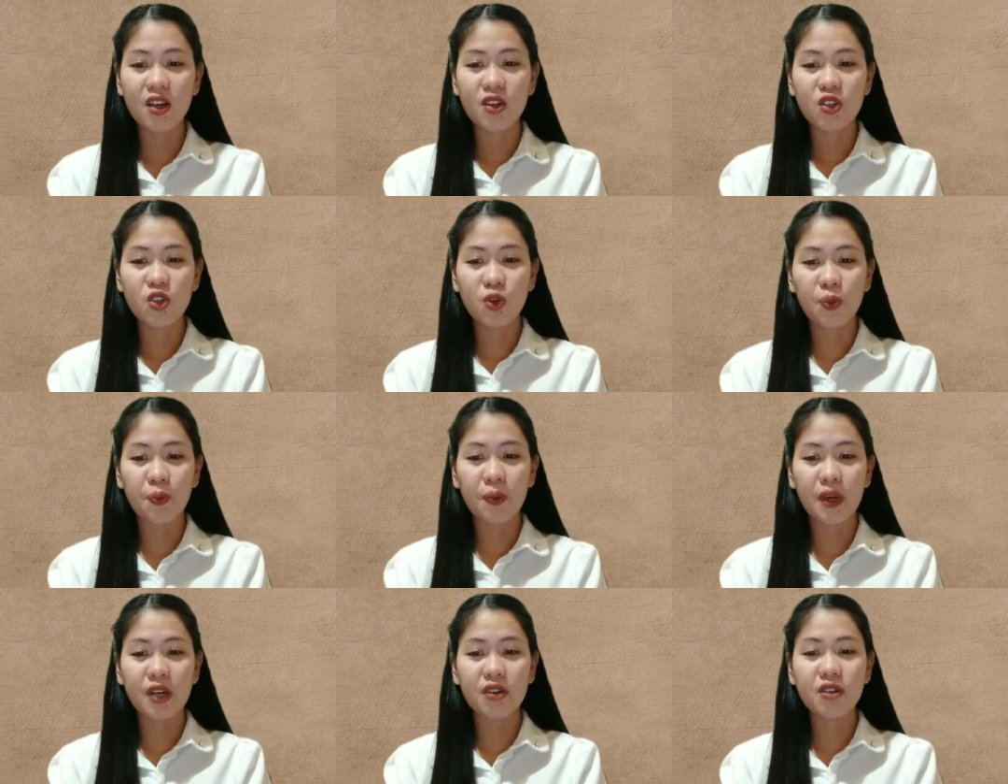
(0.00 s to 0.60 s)

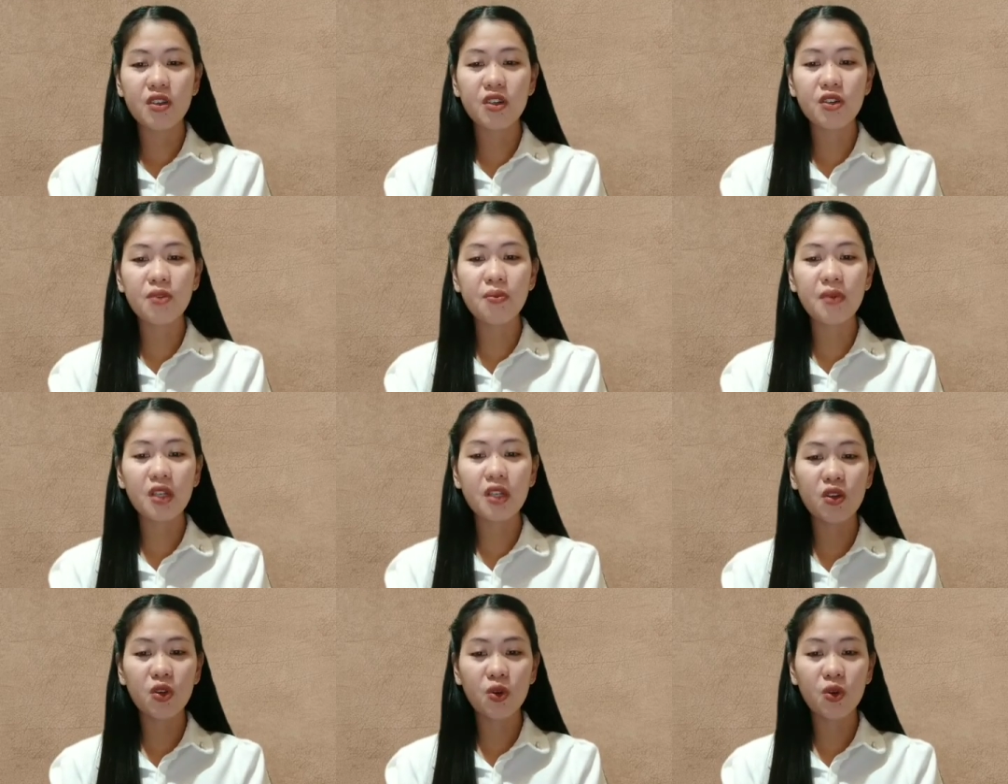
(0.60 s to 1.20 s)
superior
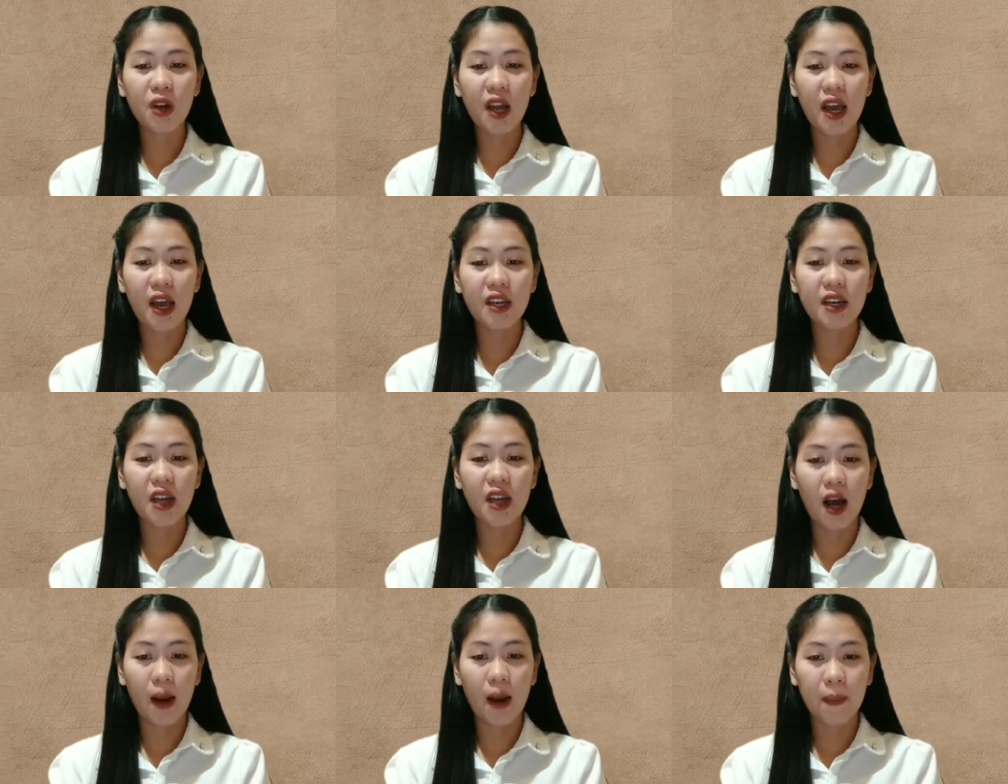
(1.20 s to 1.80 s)
menu
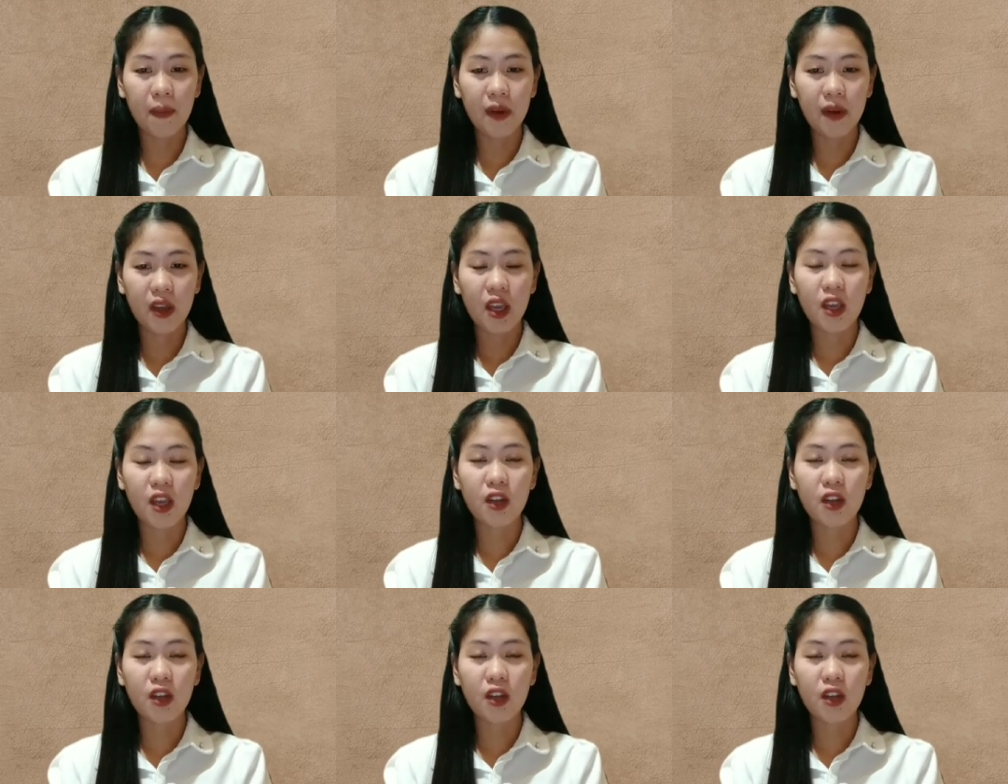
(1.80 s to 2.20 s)
lineup,